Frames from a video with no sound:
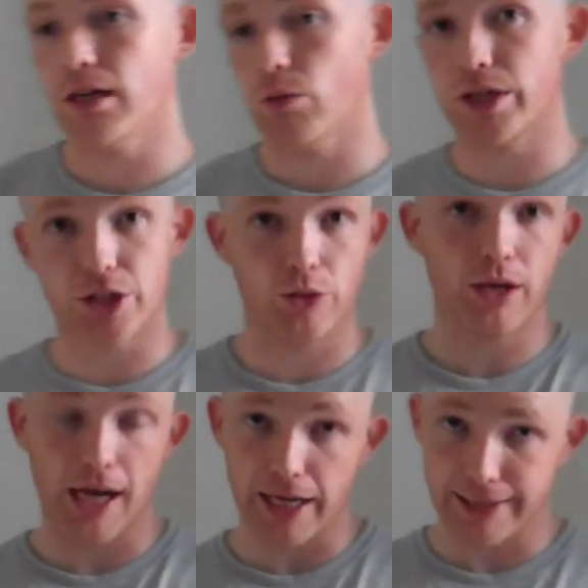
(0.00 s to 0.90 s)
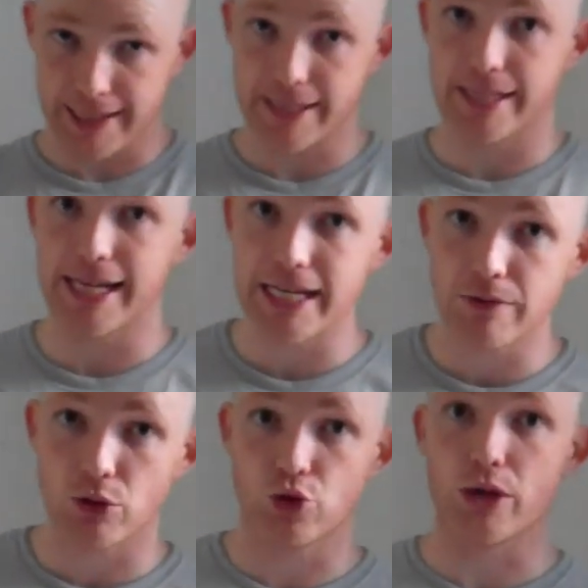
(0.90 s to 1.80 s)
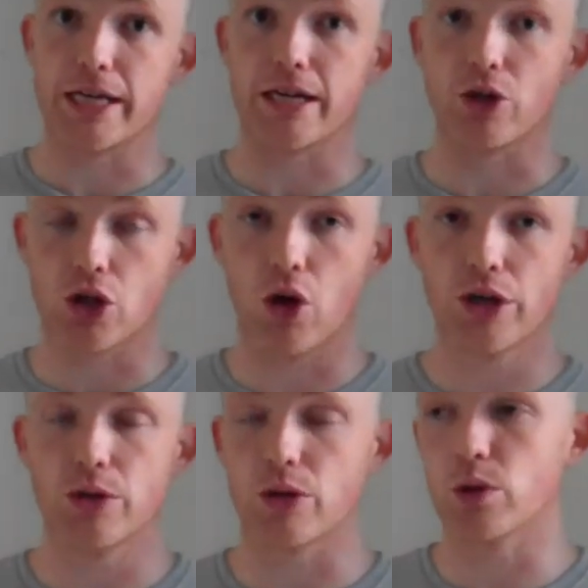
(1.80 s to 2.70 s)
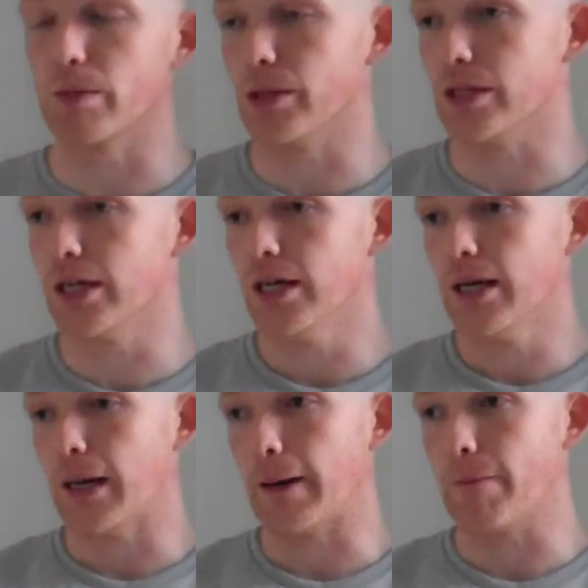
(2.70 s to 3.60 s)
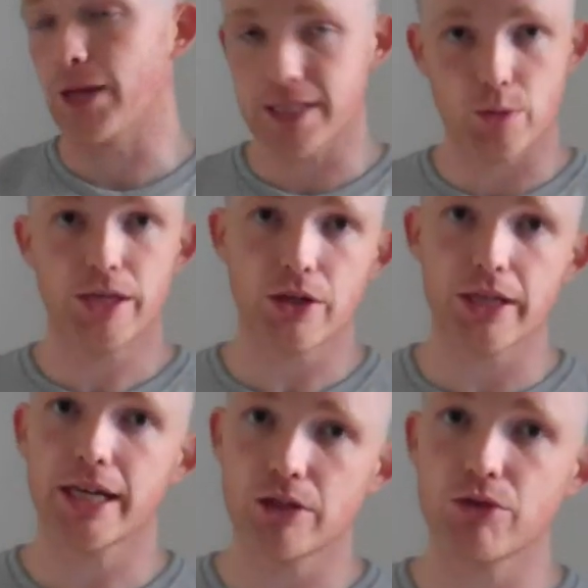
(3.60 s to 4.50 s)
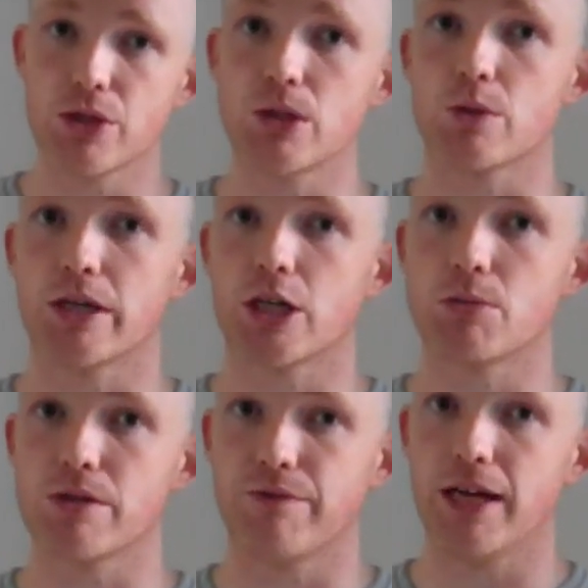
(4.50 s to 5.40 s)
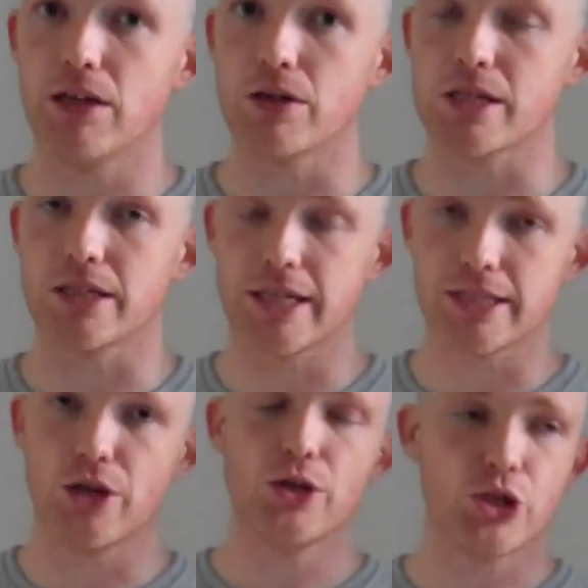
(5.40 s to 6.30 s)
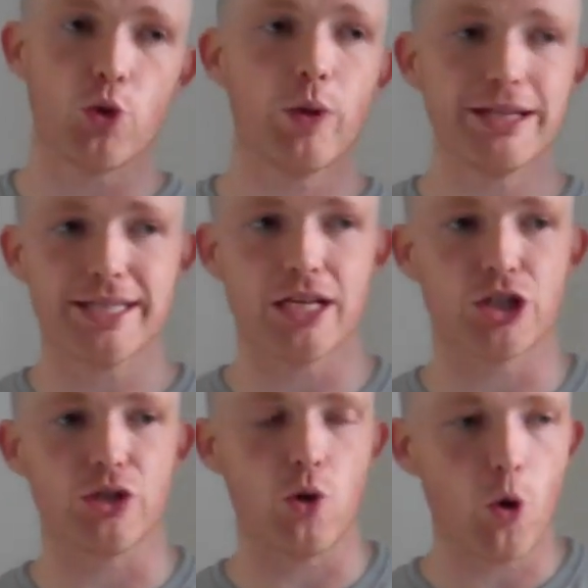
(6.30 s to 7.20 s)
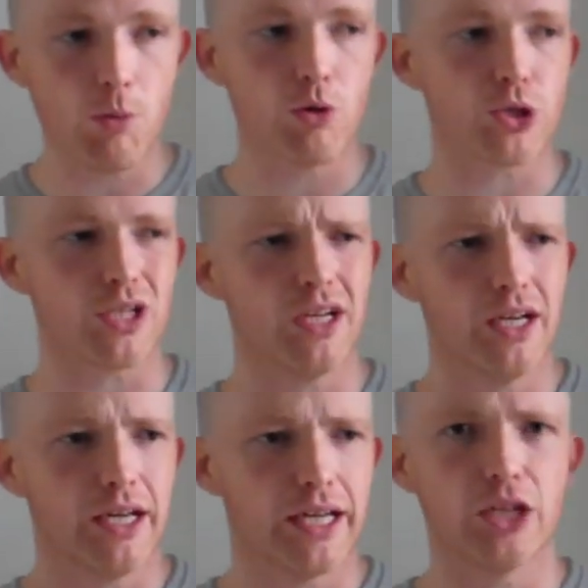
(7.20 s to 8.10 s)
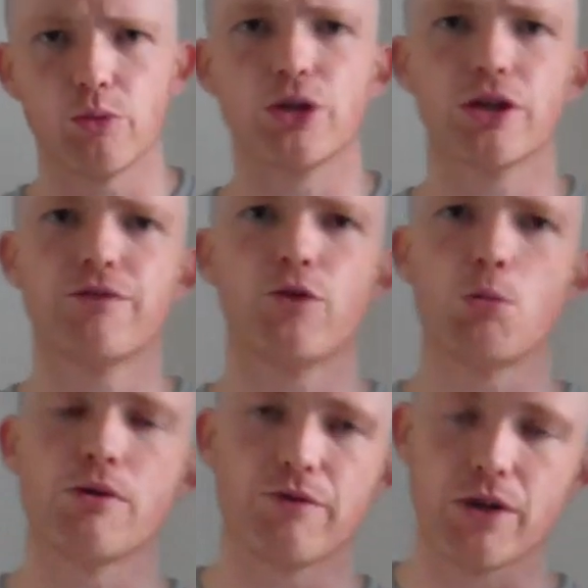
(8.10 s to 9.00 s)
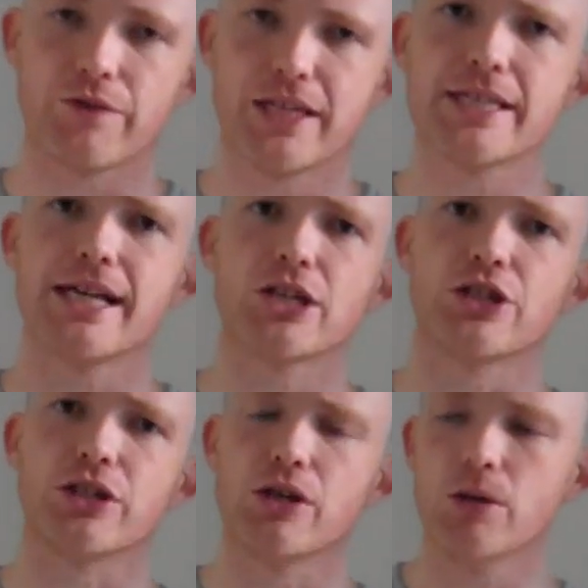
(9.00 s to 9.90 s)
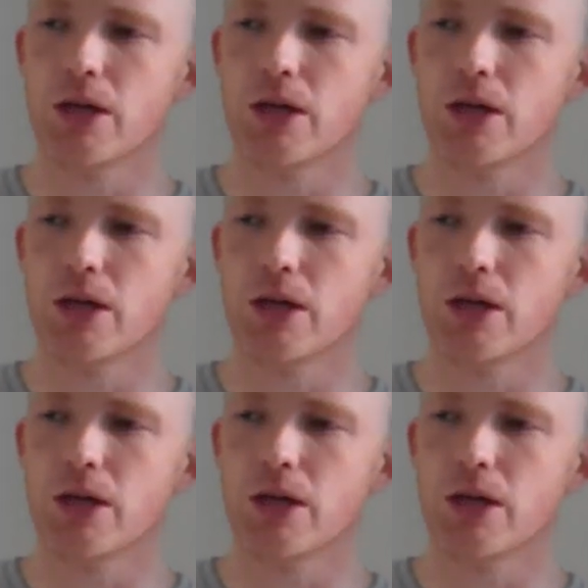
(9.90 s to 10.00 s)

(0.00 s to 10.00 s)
when you're doing high intensity interval training on cardio equipment, that's where you're going to get the results when it comes to fat loss. It turns your weight session almost into another form of HIIT session,